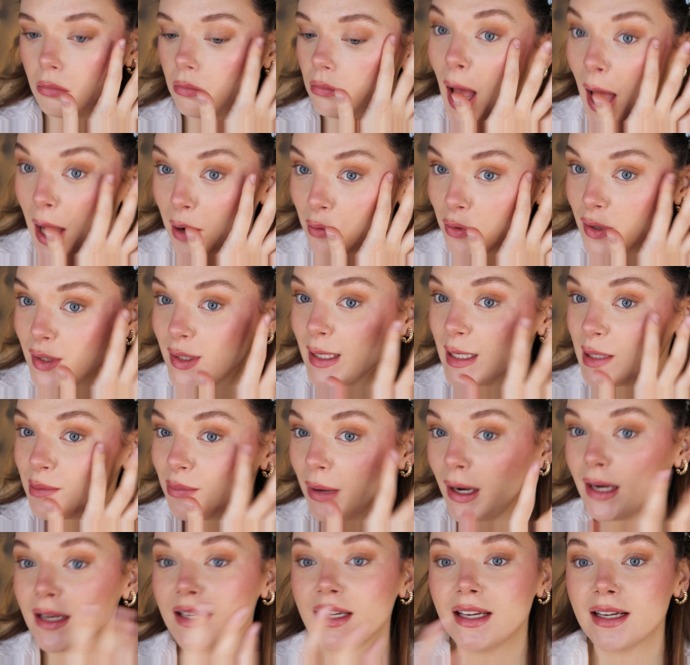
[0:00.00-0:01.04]
I was
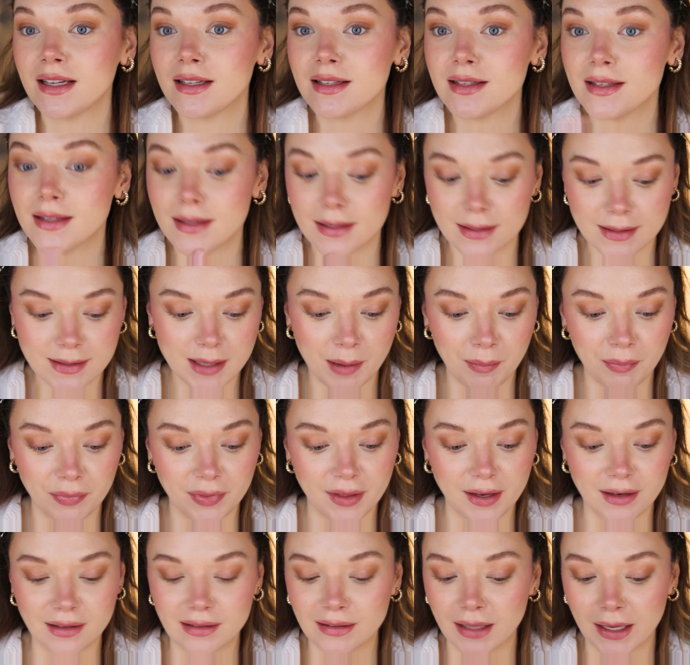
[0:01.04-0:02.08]
expecting
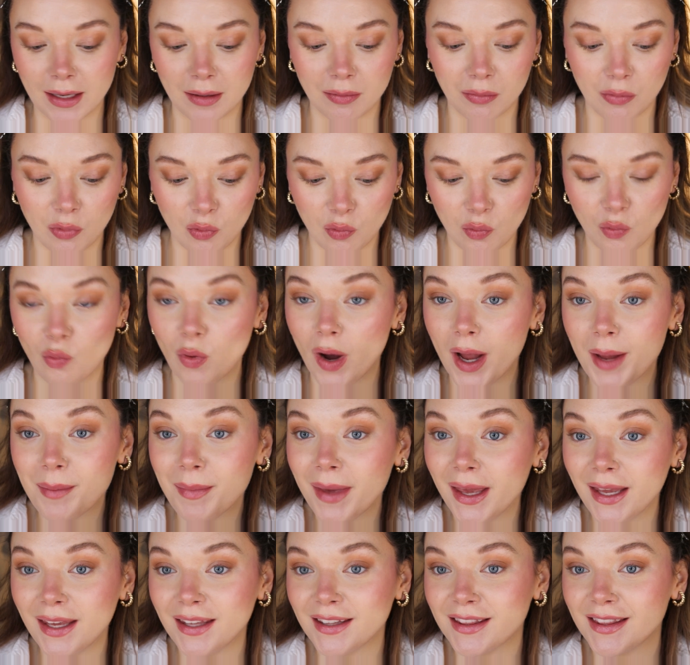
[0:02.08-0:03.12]
something. Like, why
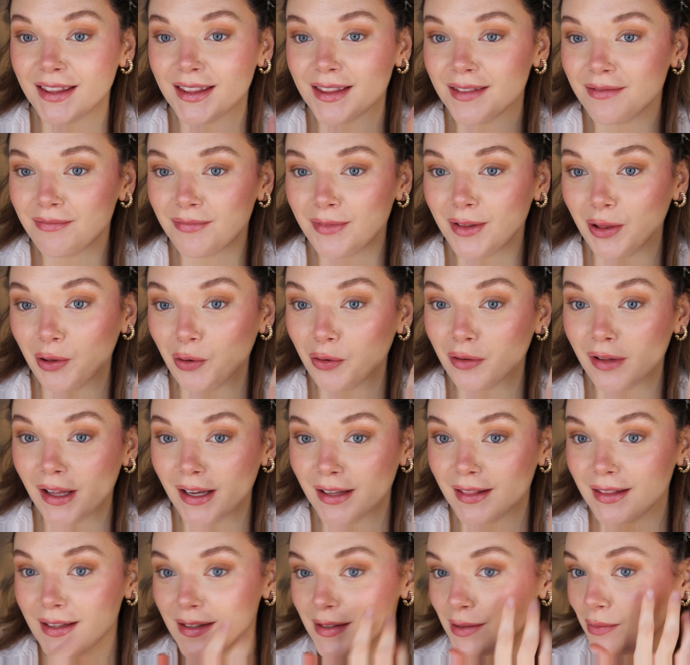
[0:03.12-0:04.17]
make it look
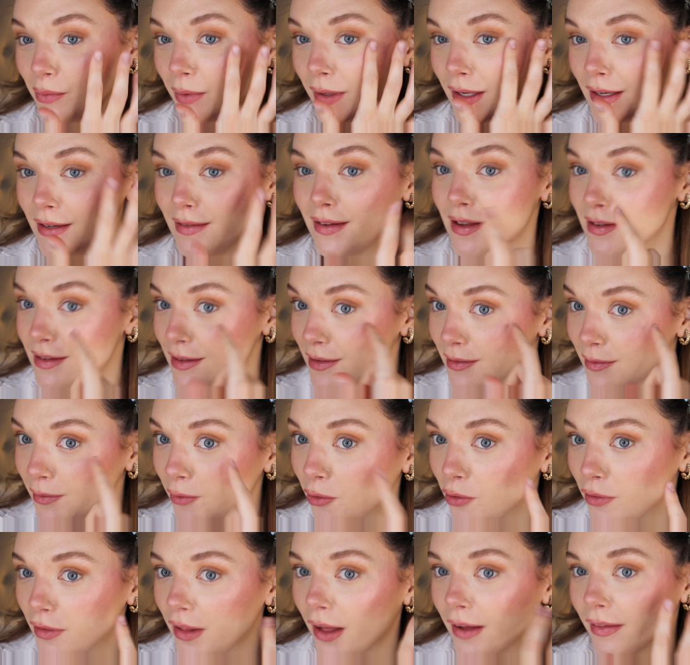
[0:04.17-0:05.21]
like this when it doesn't
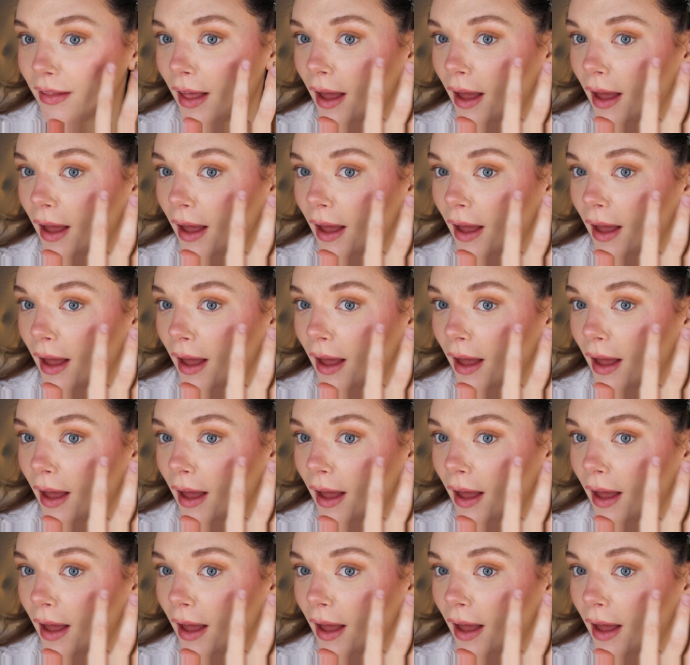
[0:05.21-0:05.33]
look like